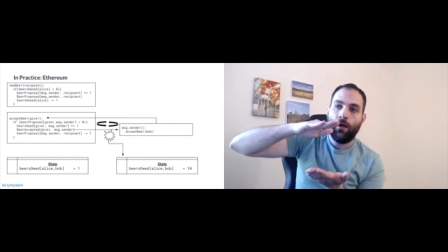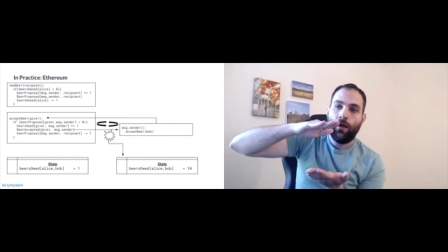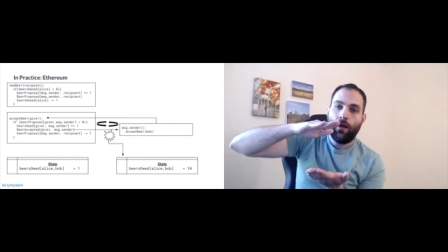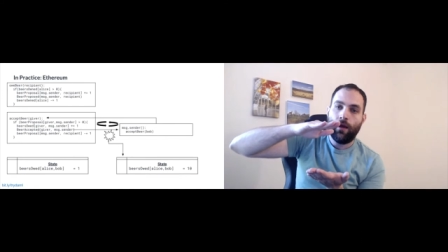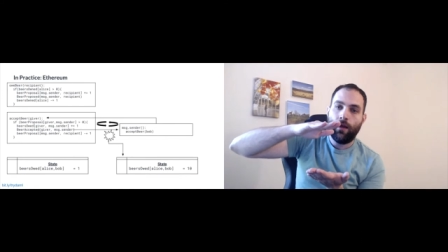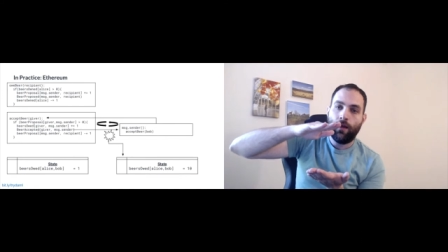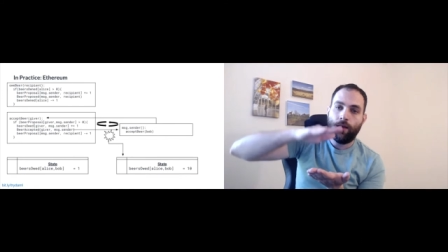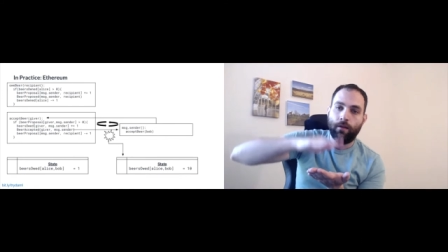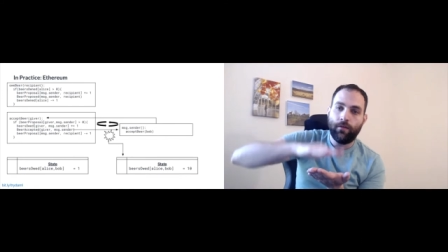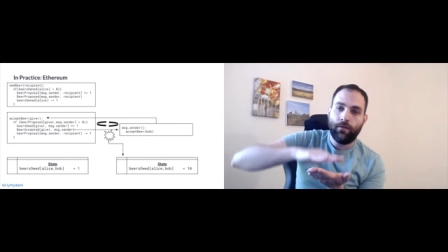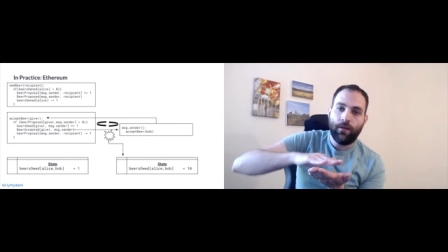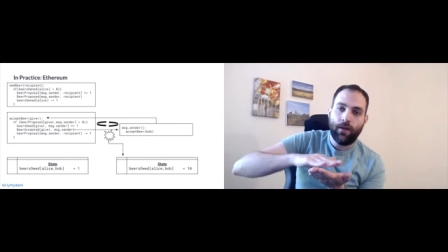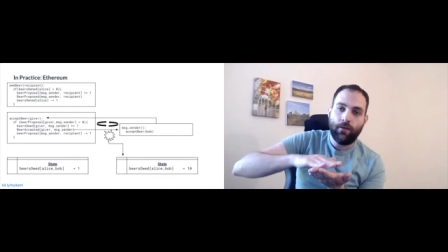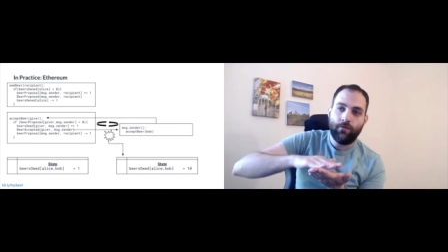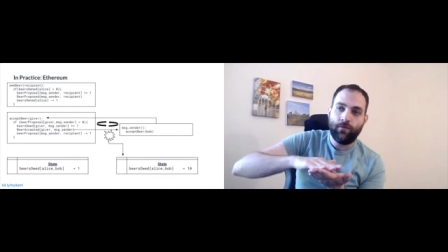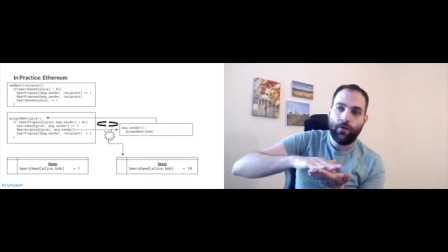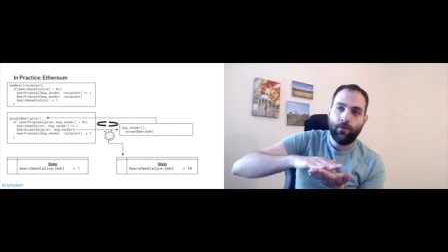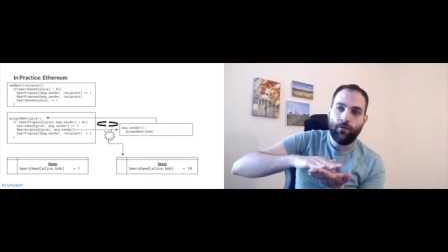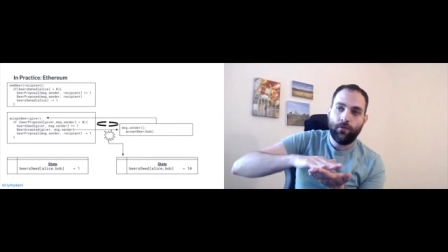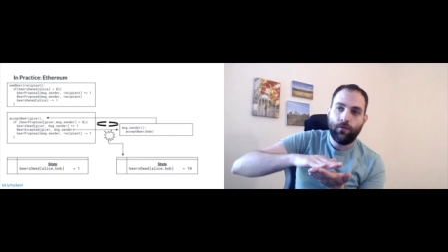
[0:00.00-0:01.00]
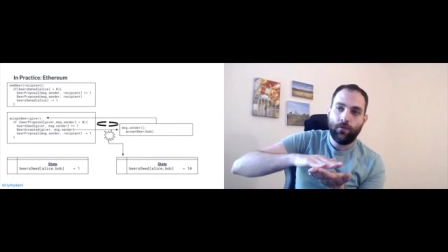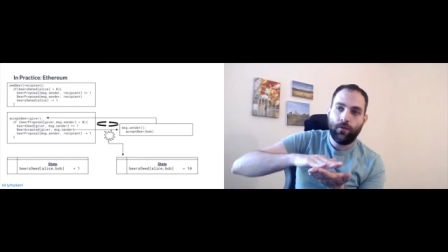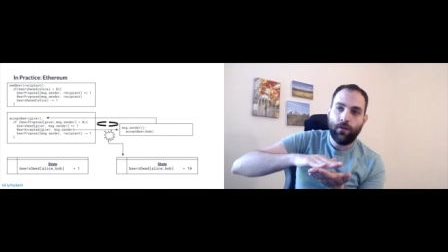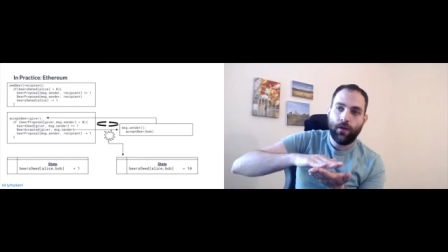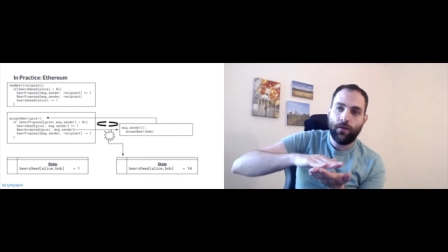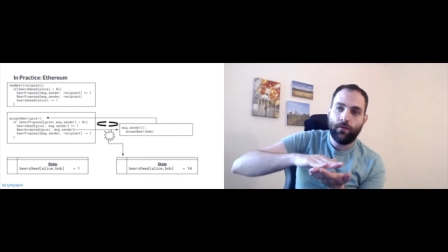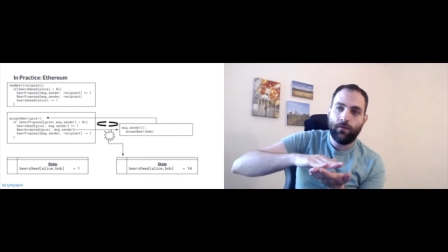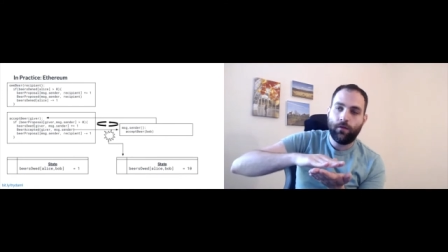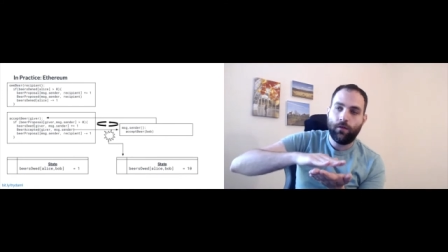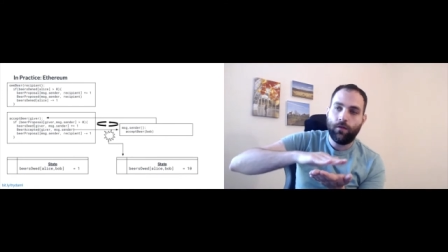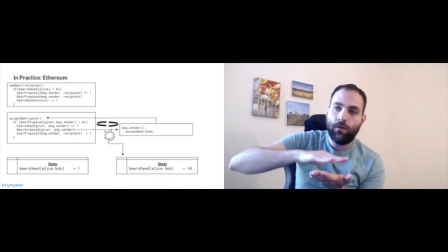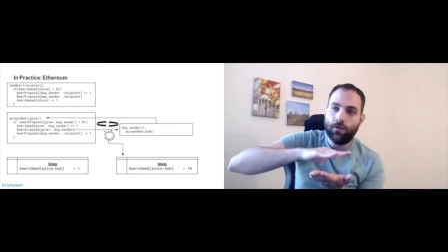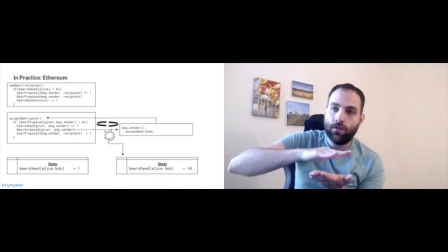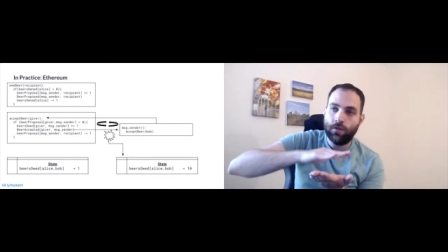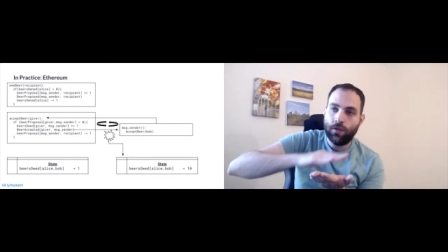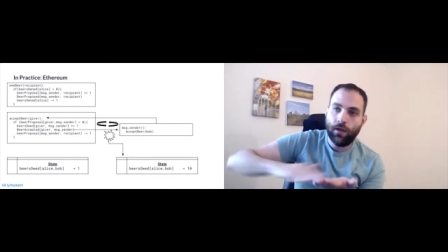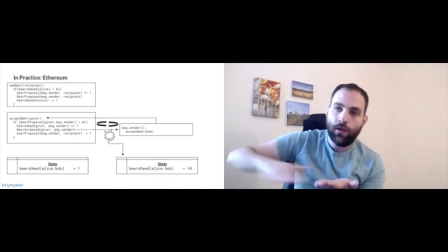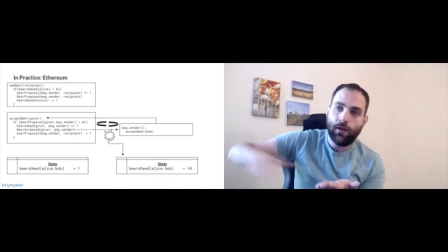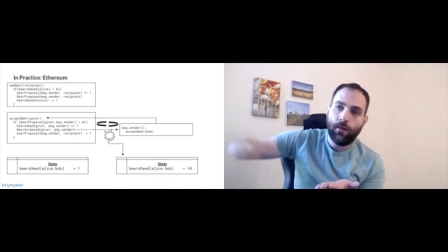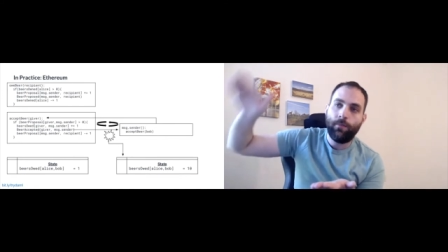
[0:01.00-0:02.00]
and it gets halfway through the
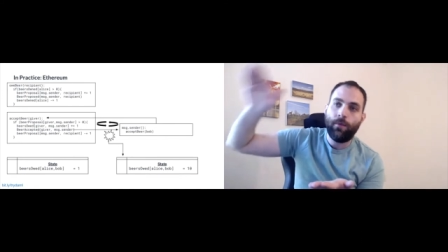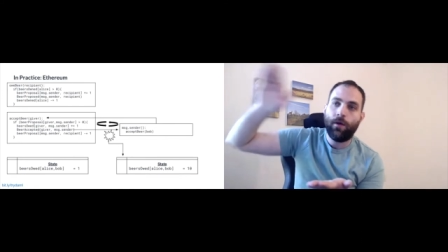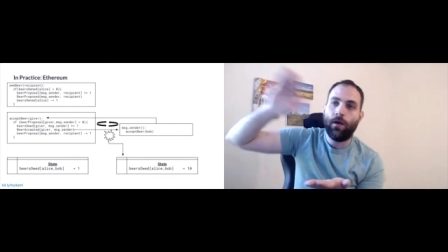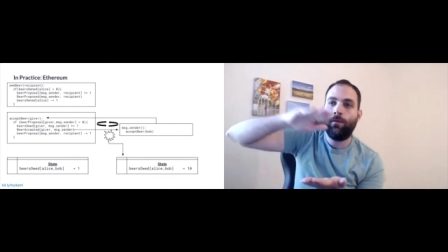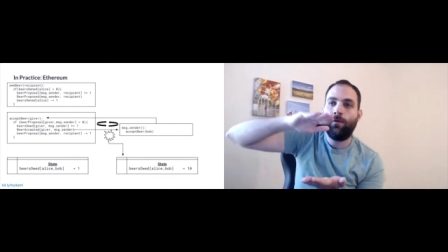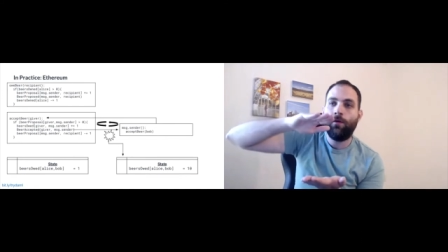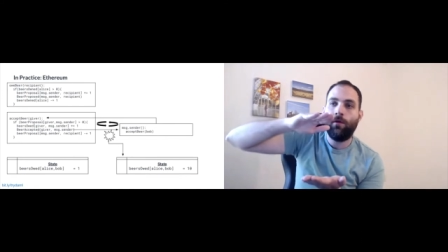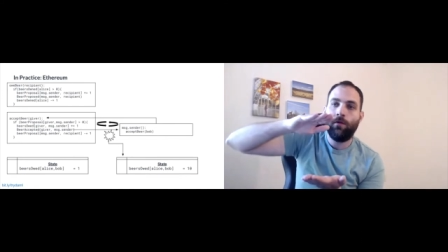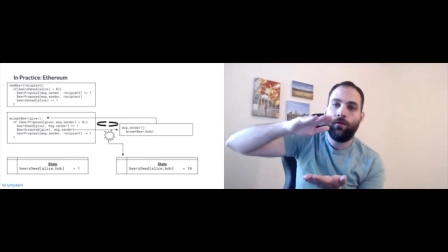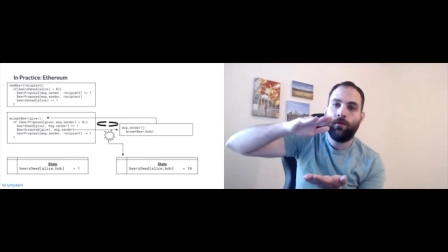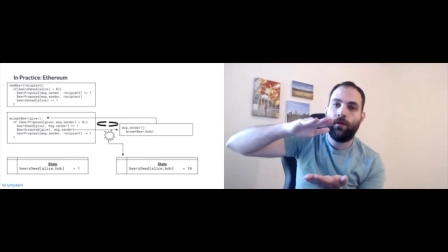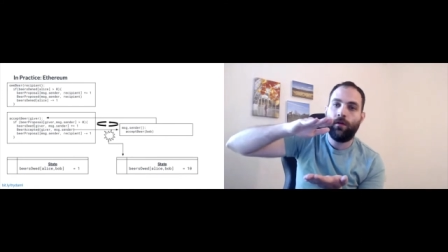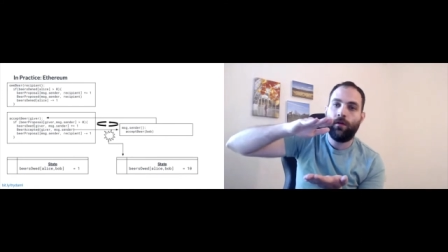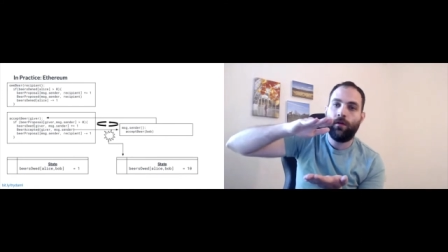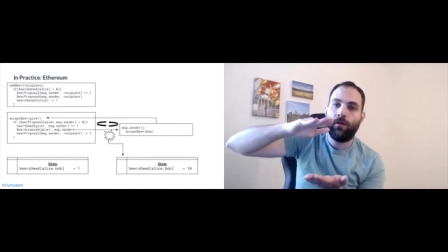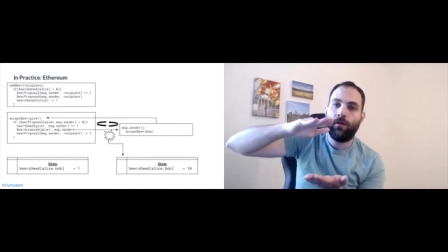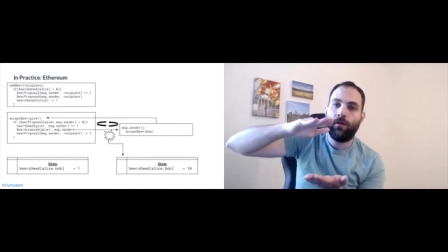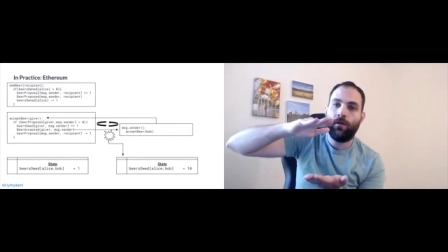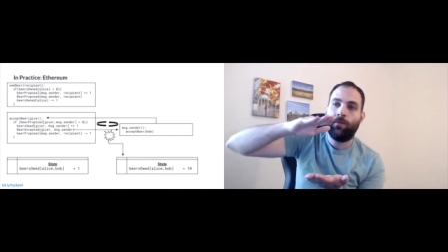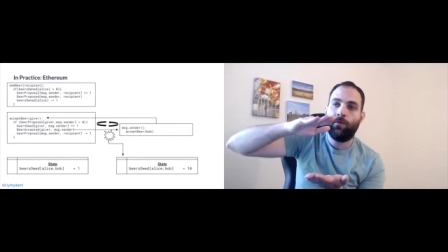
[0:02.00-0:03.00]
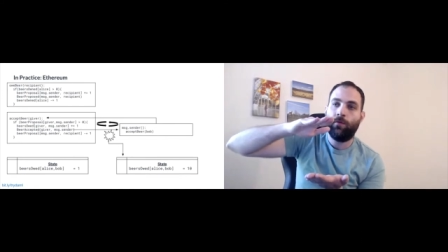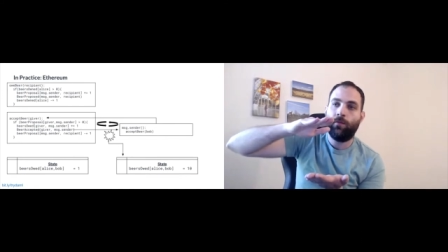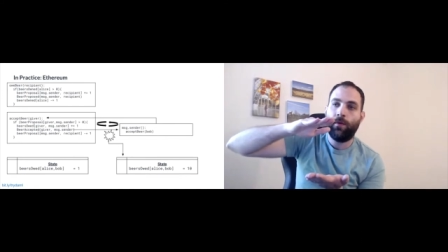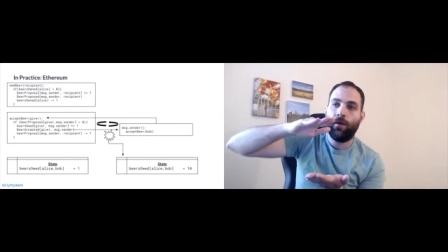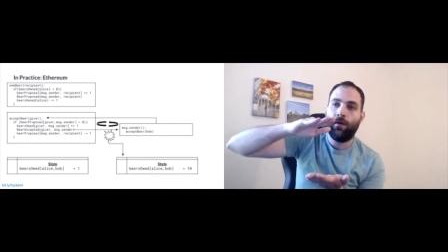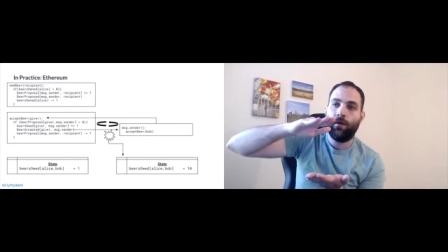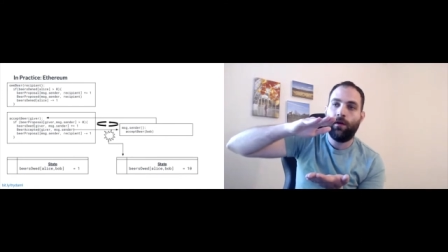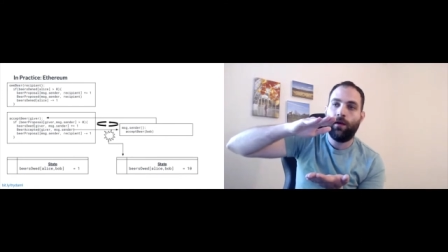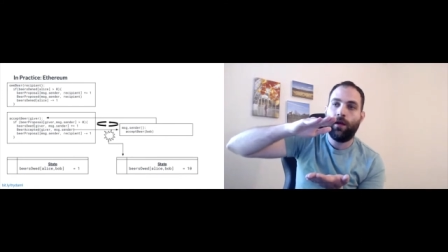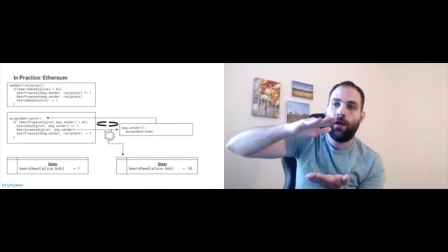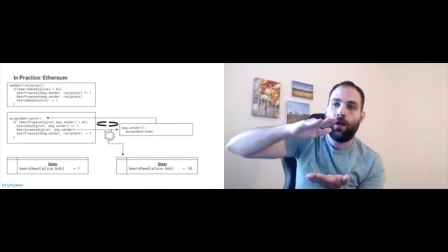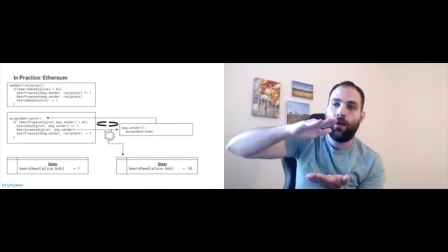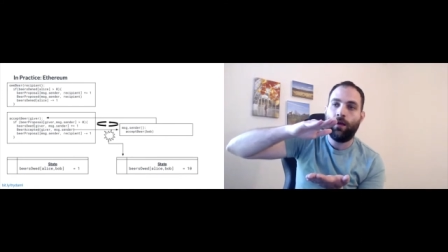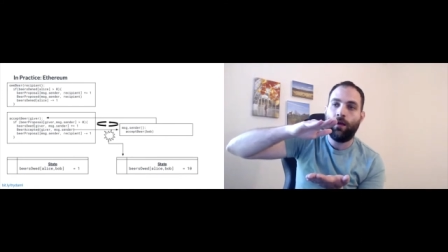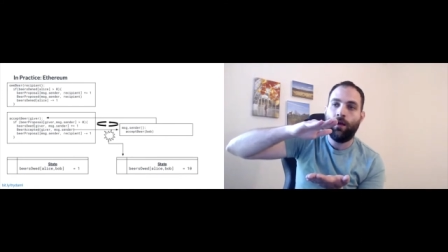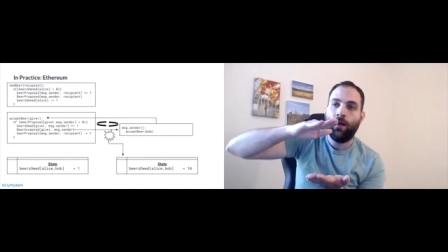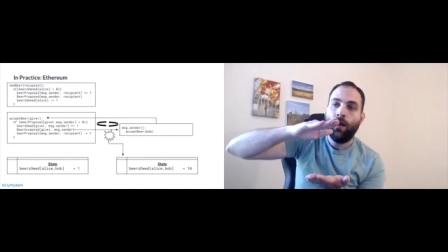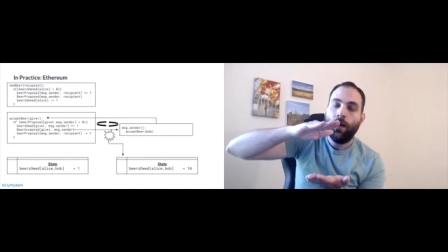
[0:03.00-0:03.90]
execution and bob goes and accepts beer again